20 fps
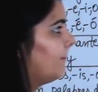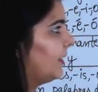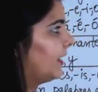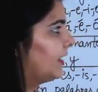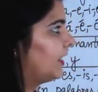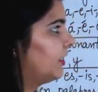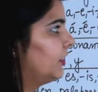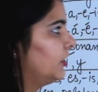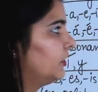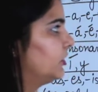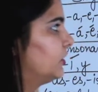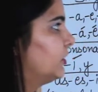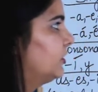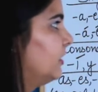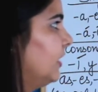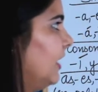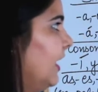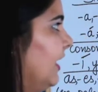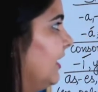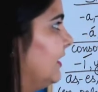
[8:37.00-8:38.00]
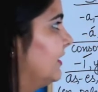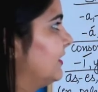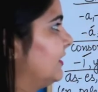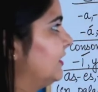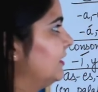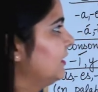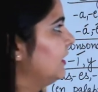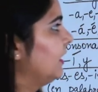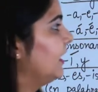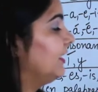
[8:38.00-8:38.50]
because
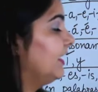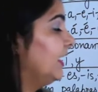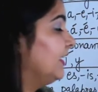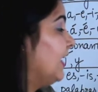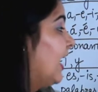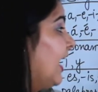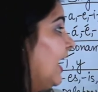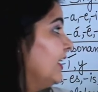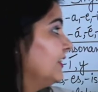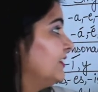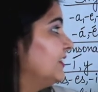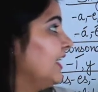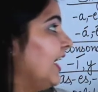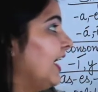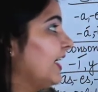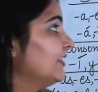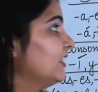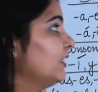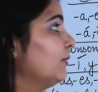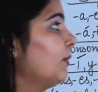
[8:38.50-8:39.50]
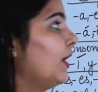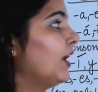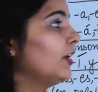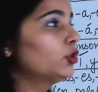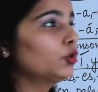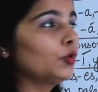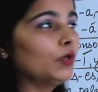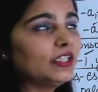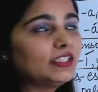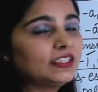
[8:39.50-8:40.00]
it has the accent
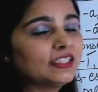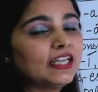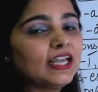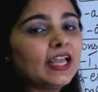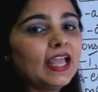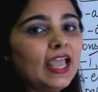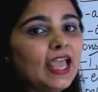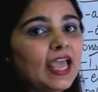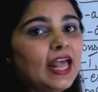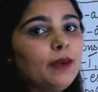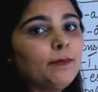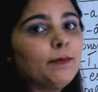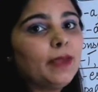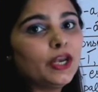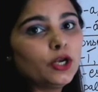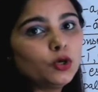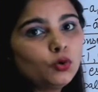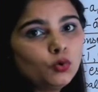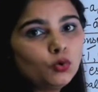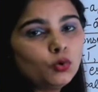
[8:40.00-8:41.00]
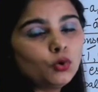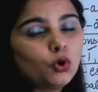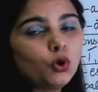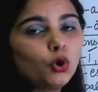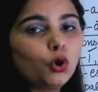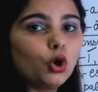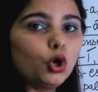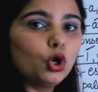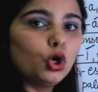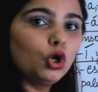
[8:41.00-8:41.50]
mark, so it's el menú
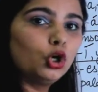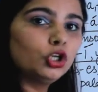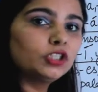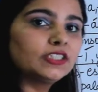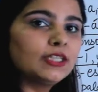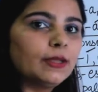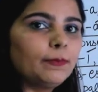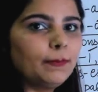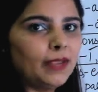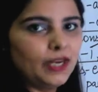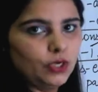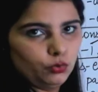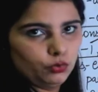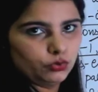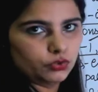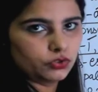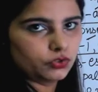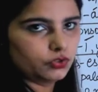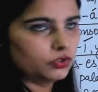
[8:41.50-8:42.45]
or los menús.